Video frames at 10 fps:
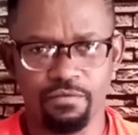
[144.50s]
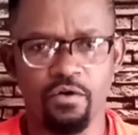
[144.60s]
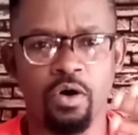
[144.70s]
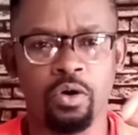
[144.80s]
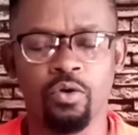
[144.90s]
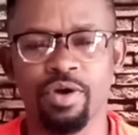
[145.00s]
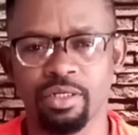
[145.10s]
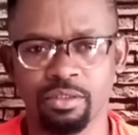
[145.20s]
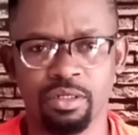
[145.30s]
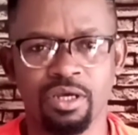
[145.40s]
for
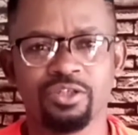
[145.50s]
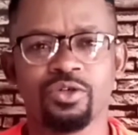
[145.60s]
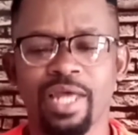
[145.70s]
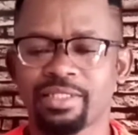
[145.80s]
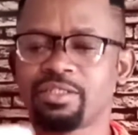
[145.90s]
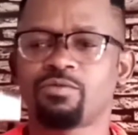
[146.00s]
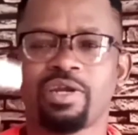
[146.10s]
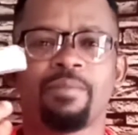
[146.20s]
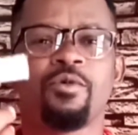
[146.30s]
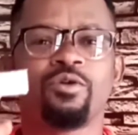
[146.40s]
chlorine? So that is
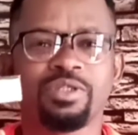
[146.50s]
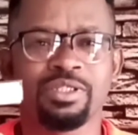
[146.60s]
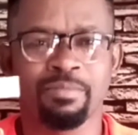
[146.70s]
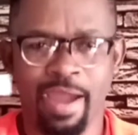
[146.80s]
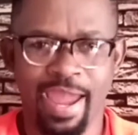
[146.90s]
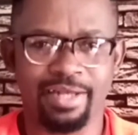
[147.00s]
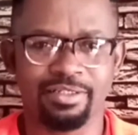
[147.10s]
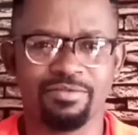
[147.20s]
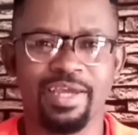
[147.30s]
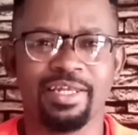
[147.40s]
what I'm holding in my
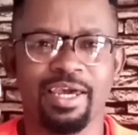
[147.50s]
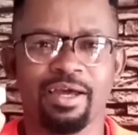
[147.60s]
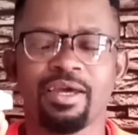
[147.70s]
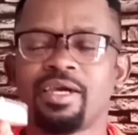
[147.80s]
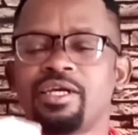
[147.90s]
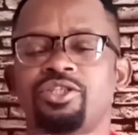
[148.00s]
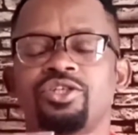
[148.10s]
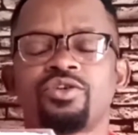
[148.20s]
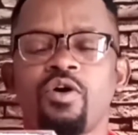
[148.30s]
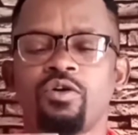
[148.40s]
hand right here. It
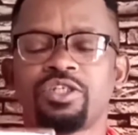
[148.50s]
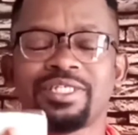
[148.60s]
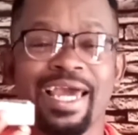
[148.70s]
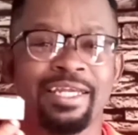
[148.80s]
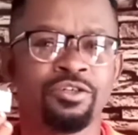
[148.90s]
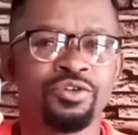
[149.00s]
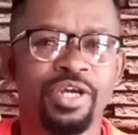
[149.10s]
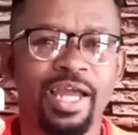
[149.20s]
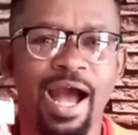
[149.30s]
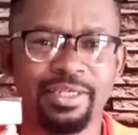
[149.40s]
is called
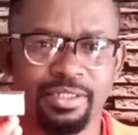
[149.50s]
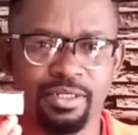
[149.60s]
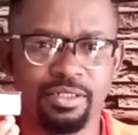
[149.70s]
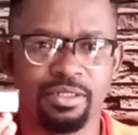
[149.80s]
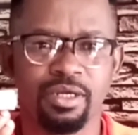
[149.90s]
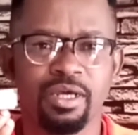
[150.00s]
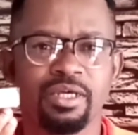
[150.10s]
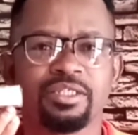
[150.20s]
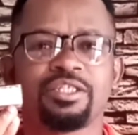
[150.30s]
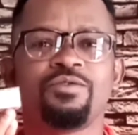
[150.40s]
cyanuric acid,
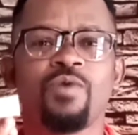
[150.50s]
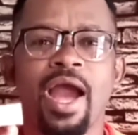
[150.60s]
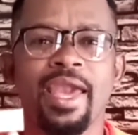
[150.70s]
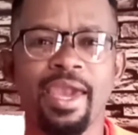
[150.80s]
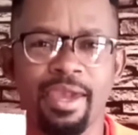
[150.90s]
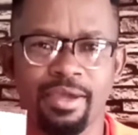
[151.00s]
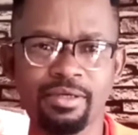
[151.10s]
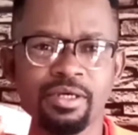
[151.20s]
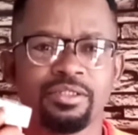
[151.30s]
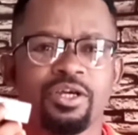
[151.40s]
CYA.
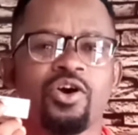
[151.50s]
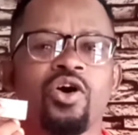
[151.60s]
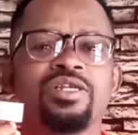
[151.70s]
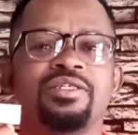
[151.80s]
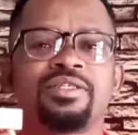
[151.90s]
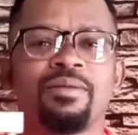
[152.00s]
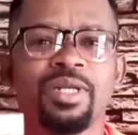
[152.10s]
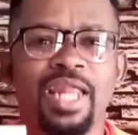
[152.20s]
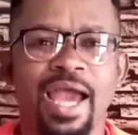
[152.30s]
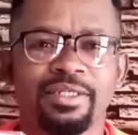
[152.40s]
They call it
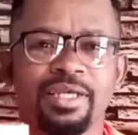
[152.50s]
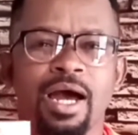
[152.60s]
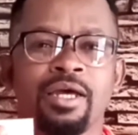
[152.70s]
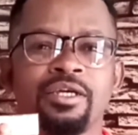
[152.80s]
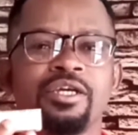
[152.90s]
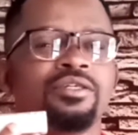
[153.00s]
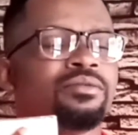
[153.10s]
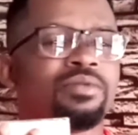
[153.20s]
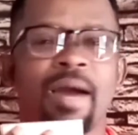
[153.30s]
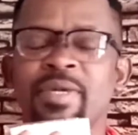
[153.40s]
stabilizer.
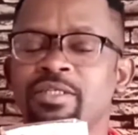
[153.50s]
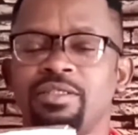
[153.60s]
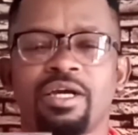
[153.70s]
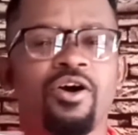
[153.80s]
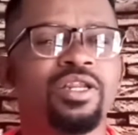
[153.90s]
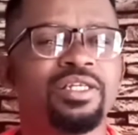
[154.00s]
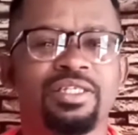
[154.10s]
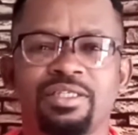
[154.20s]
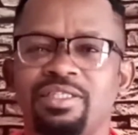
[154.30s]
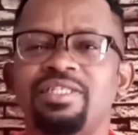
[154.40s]
They call
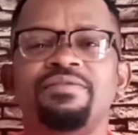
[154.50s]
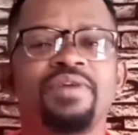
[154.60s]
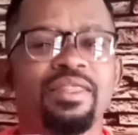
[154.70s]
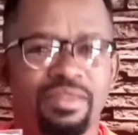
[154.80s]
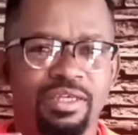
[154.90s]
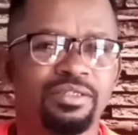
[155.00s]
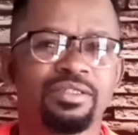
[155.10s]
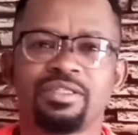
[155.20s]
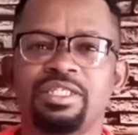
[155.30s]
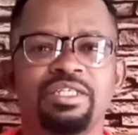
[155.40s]
it different
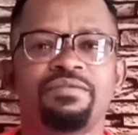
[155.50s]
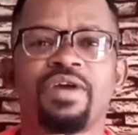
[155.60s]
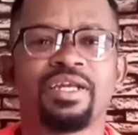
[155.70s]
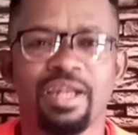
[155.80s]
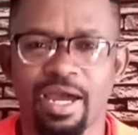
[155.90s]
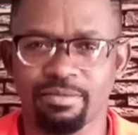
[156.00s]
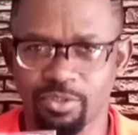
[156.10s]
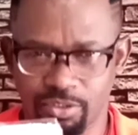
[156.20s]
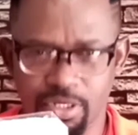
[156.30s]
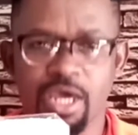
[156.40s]
things in different
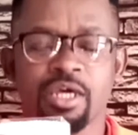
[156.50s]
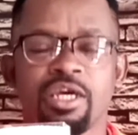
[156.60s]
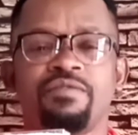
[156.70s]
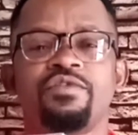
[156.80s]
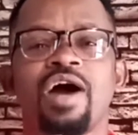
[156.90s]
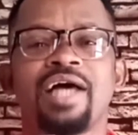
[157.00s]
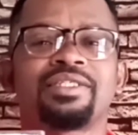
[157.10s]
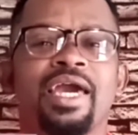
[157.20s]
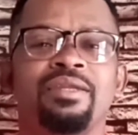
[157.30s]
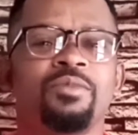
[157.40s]
clients. If you
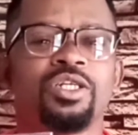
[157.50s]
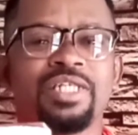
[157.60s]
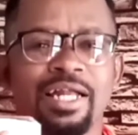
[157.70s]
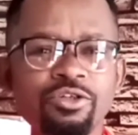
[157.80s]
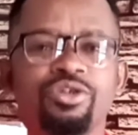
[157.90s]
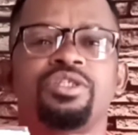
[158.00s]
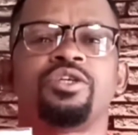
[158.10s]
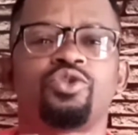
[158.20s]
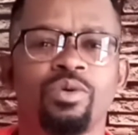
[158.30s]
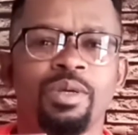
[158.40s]
ask anybody that treats
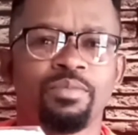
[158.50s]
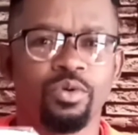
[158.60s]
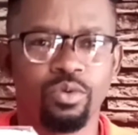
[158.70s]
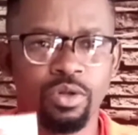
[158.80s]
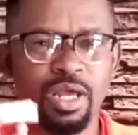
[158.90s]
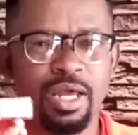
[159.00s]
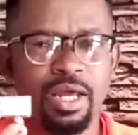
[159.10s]
a swimming pool